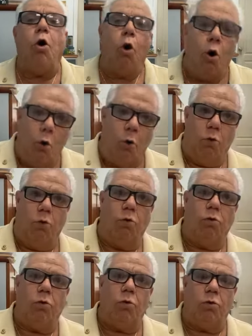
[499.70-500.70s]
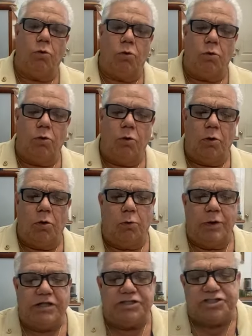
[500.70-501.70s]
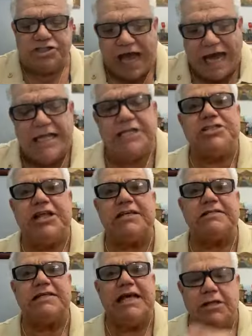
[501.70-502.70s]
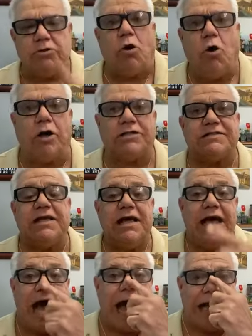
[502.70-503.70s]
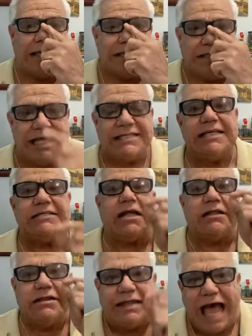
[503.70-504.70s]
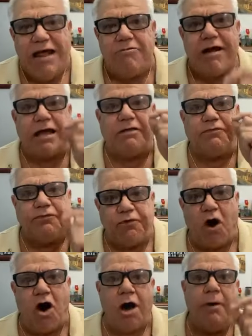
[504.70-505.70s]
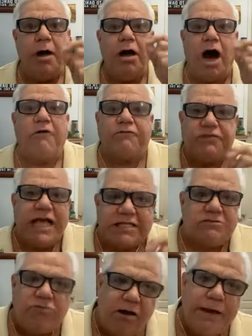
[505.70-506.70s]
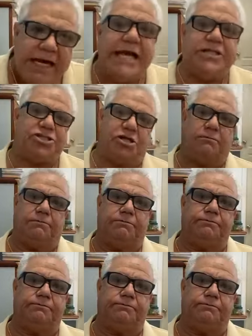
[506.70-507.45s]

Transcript: who will challenge this in courts as this is a direct form of discrimination.